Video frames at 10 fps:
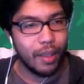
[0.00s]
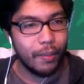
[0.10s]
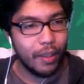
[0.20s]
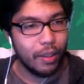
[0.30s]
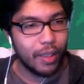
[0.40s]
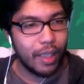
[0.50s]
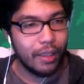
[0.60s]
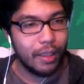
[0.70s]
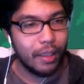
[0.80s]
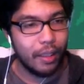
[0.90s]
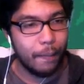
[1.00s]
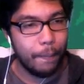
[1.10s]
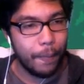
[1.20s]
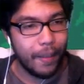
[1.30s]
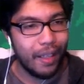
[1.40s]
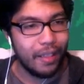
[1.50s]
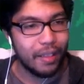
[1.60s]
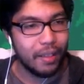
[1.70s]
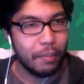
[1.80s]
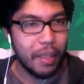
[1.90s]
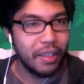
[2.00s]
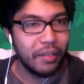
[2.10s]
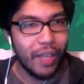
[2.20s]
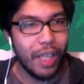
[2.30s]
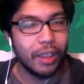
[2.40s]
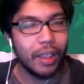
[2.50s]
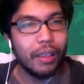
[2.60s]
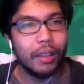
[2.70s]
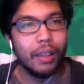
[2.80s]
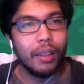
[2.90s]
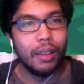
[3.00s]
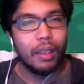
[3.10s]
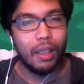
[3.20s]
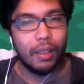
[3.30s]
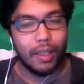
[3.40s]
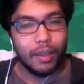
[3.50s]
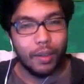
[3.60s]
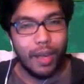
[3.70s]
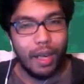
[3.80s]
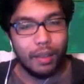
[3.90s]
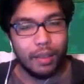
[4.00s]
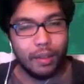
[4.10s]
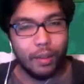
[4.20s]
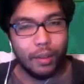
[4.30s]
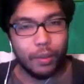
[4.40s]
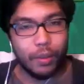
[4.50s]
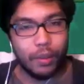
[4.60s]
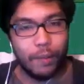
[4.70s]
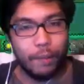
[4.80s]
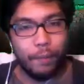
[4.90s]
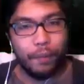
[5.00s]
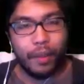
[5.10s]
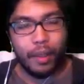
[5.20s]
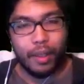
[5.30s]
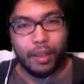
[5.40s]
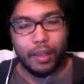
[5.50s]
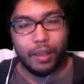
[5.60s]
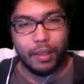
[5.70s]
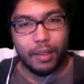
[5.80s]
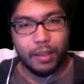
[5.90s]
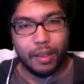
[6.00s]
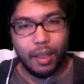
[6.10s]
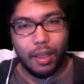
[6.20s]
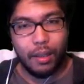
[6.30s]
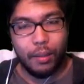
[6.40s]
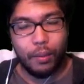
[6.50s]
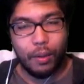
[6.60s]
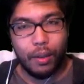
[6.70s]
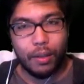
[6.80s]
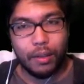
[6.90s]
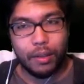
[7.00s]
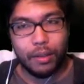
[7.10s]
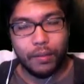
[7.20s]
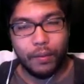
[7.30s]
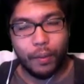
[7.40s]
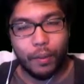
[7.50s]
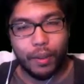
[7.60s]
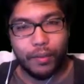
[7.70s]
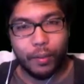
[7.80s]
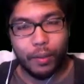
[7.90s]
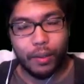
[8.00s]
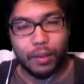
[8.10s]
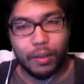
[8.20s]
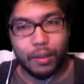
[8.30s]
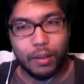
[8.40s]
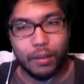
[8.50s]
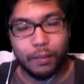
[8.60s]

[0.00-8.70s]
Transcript: I already looked at it, didn't I? Yeah, just a basic flashlight. Okay, so how this is going to work is I want four different ones.